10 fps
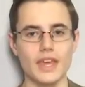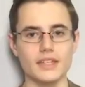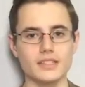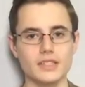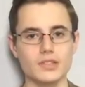
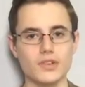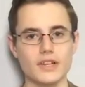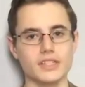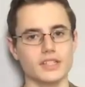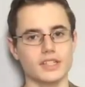it's
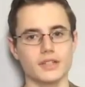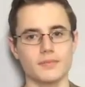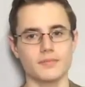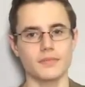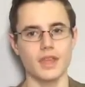Interaction here,
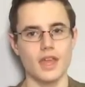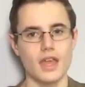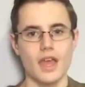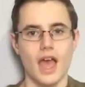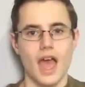
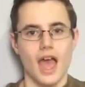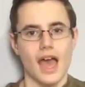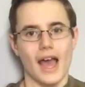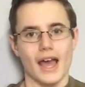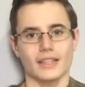
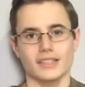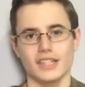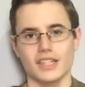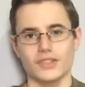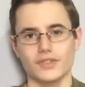and
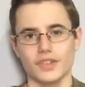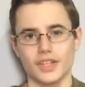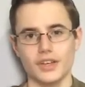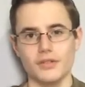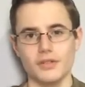today's
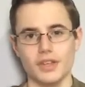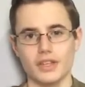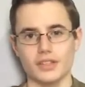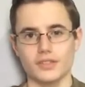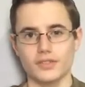video
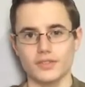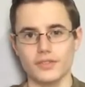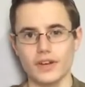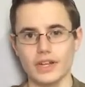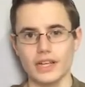is
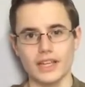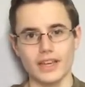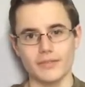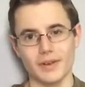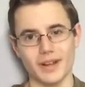finally
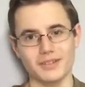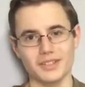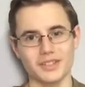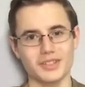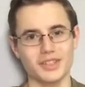getting around to
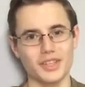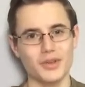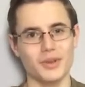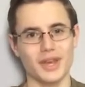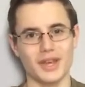doing the
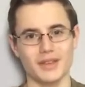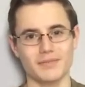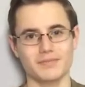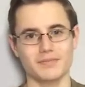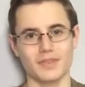Q&A.
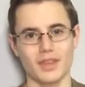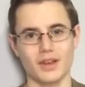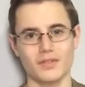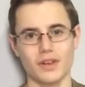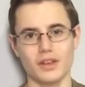
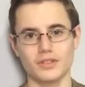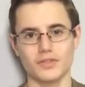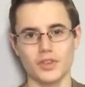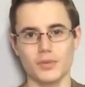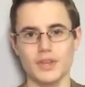Now, over the last
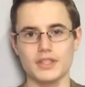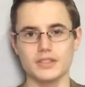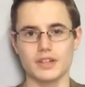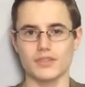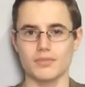few weeks
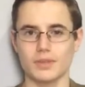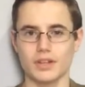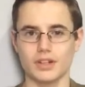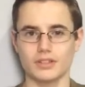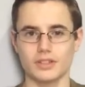I've been
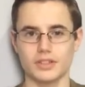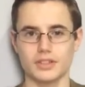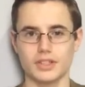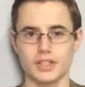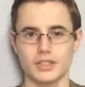asking you to
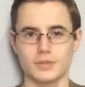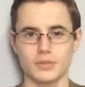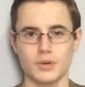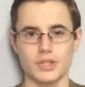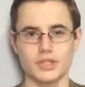send in some
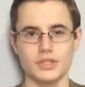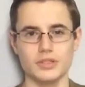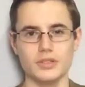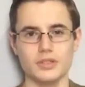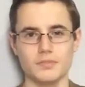
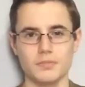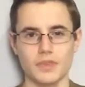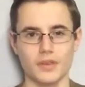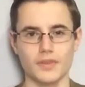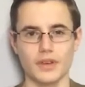questions,
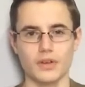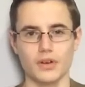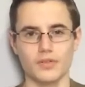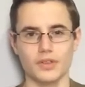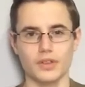and I've now
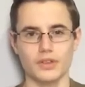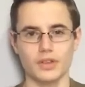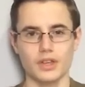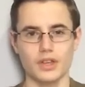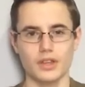got a few
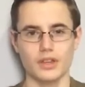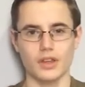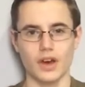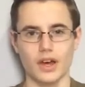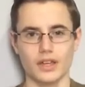
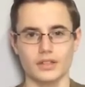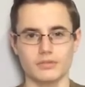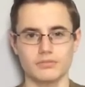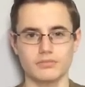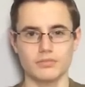that I can
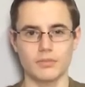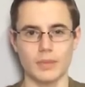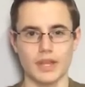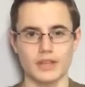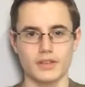
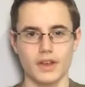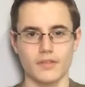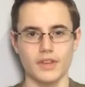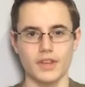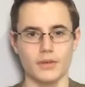make a
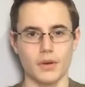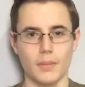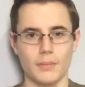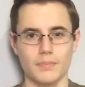video on.